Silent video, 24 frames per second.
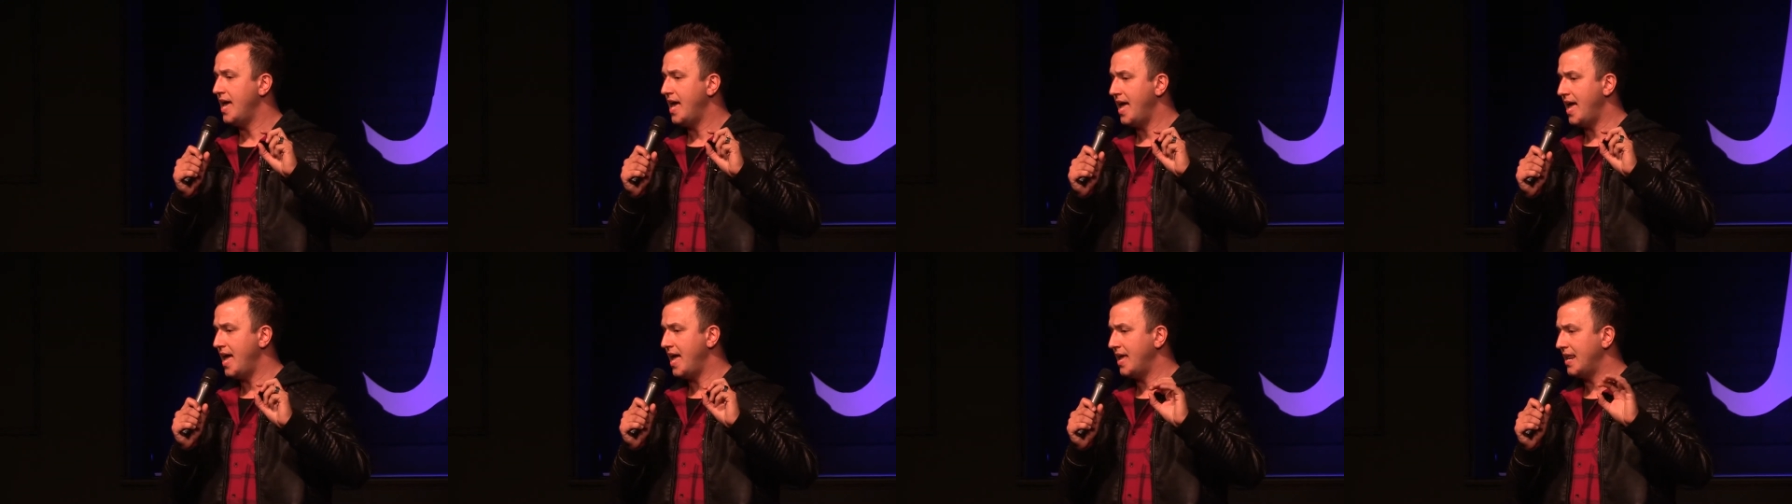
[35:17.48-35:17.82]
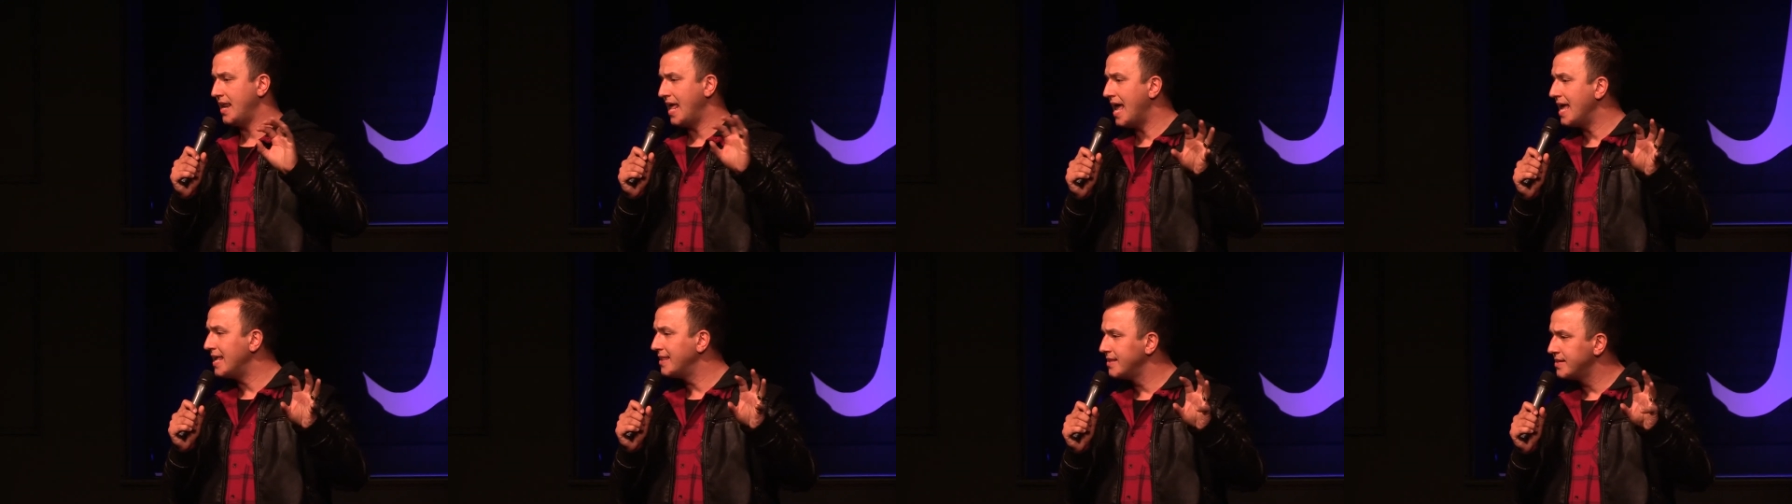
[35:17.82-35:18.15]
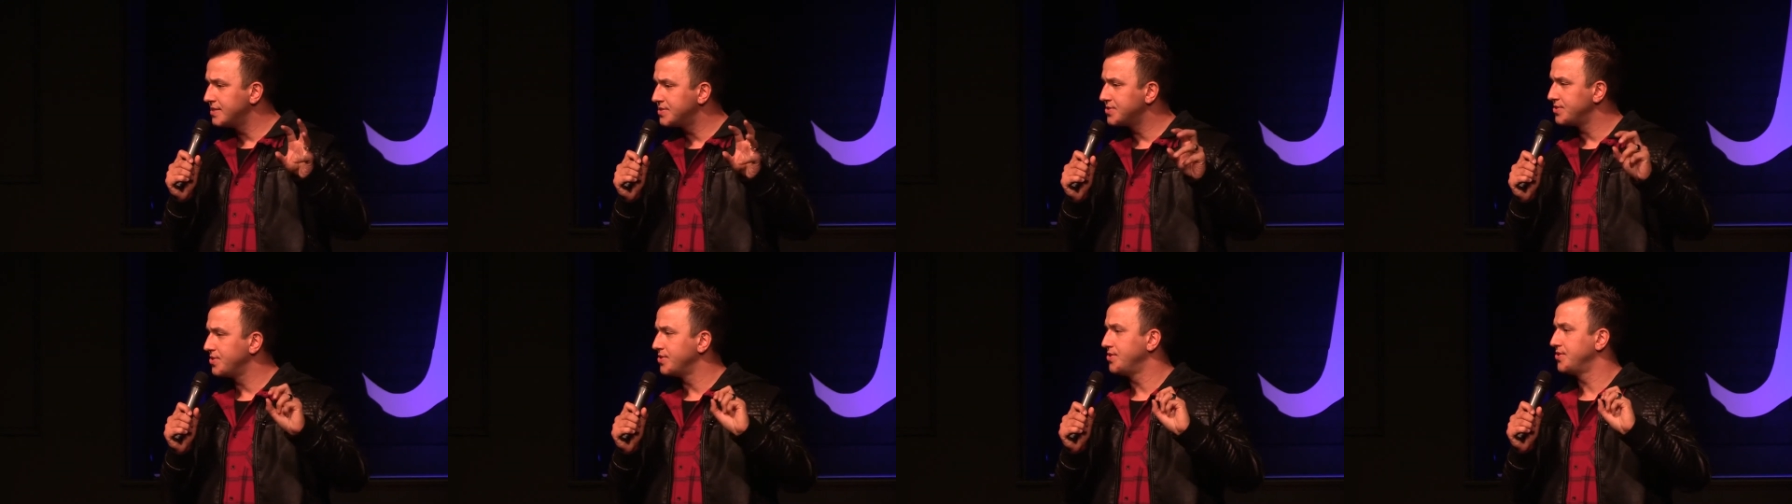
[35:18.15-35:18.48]
and
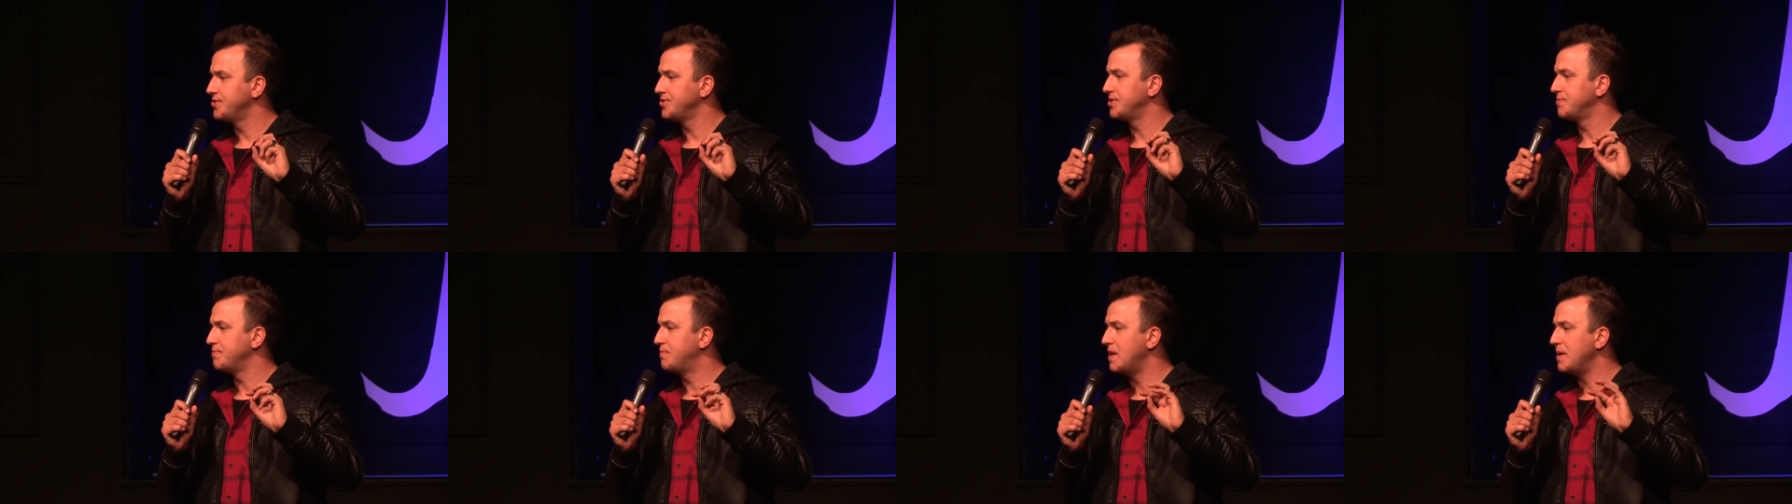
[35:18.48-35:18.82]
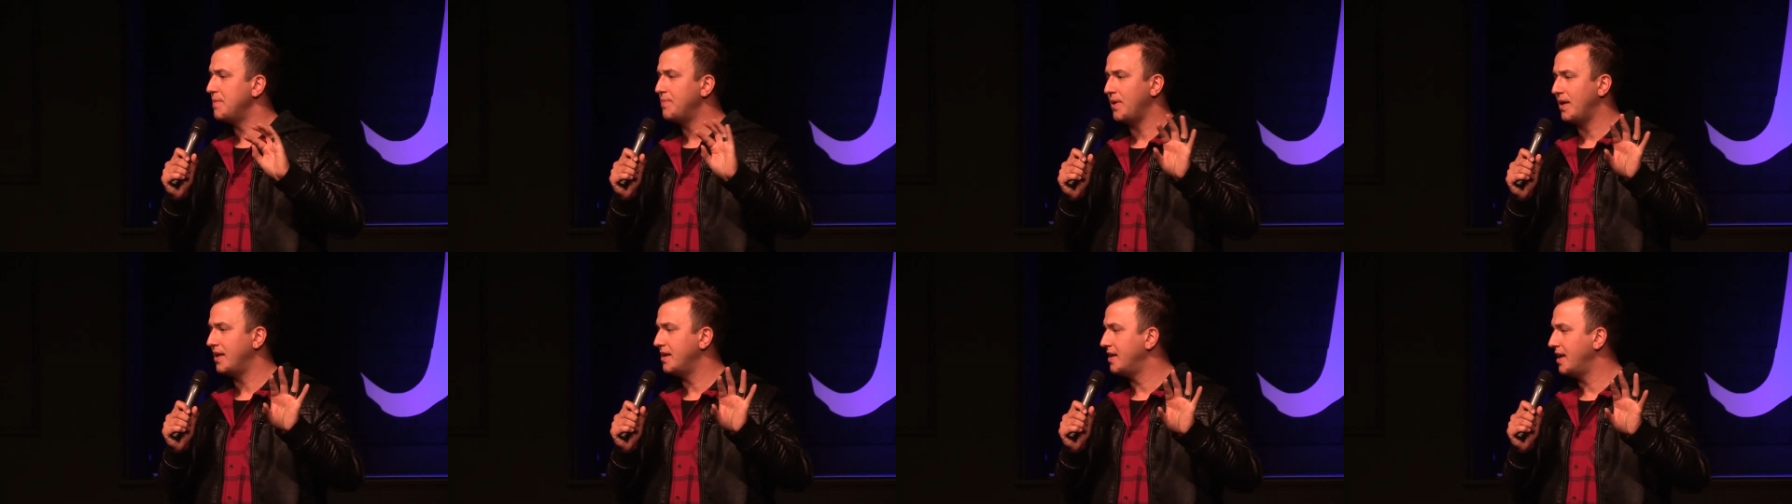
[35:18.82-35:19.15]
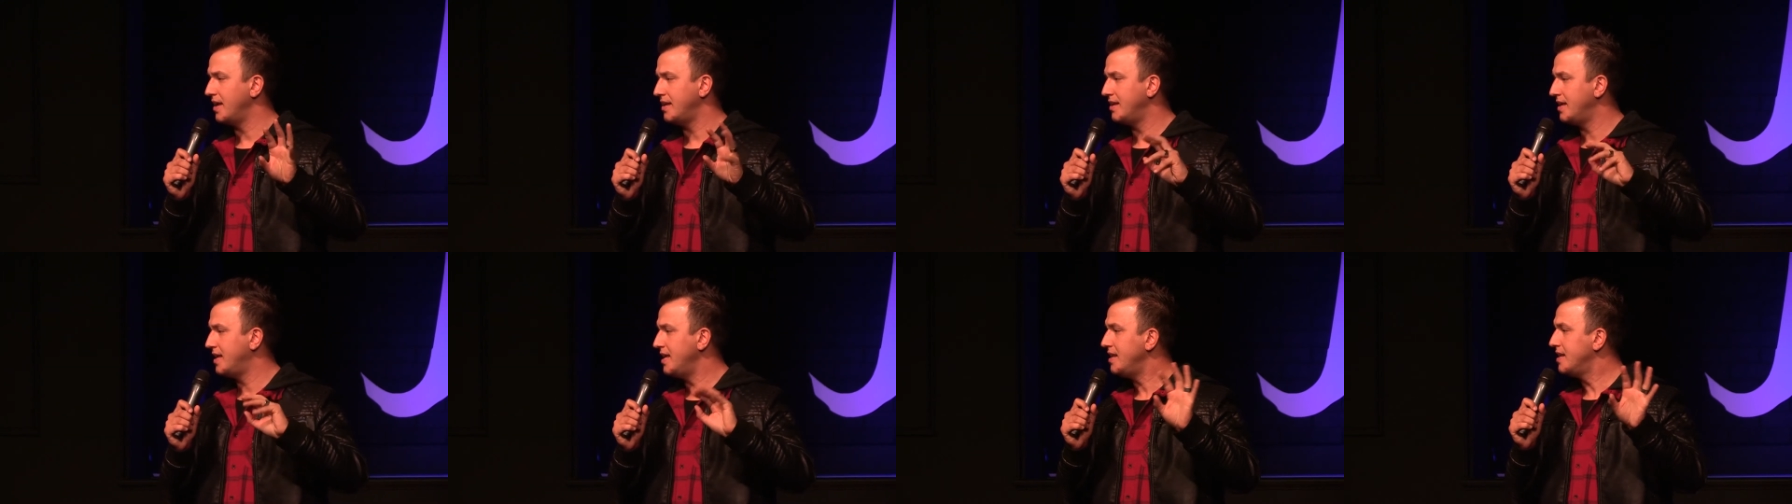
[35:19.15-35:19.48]
A-listers and people, and,
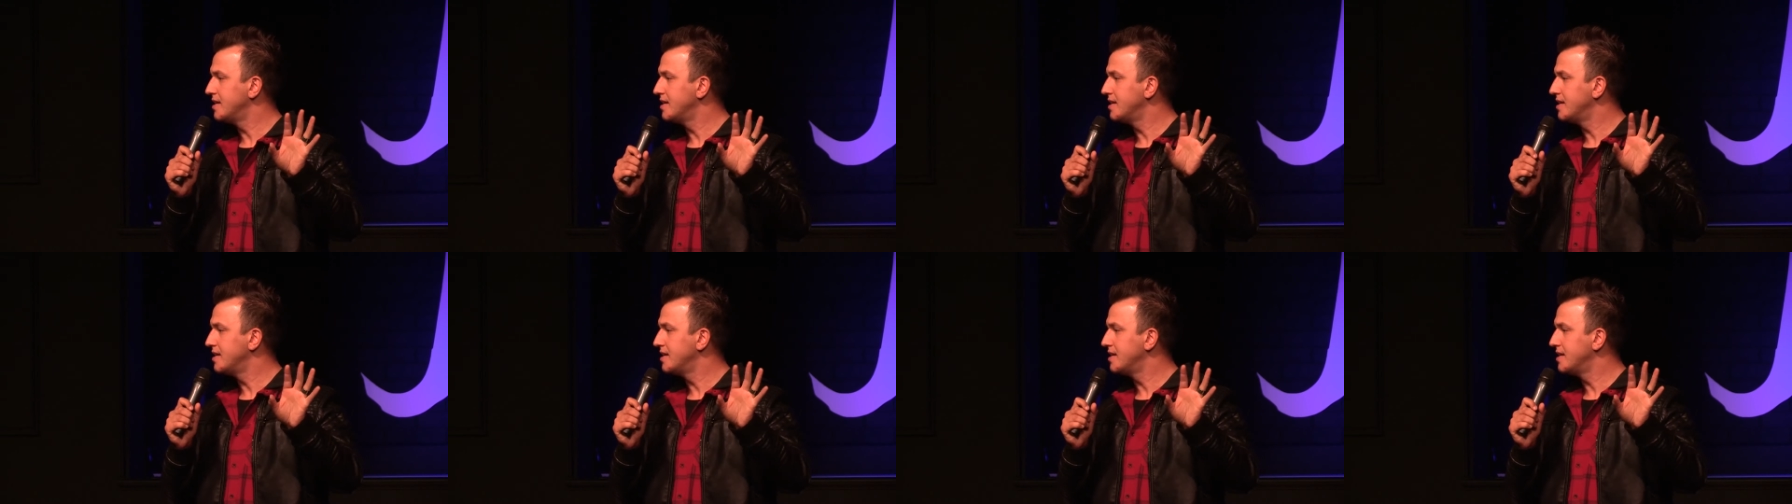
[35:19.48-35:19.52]
and he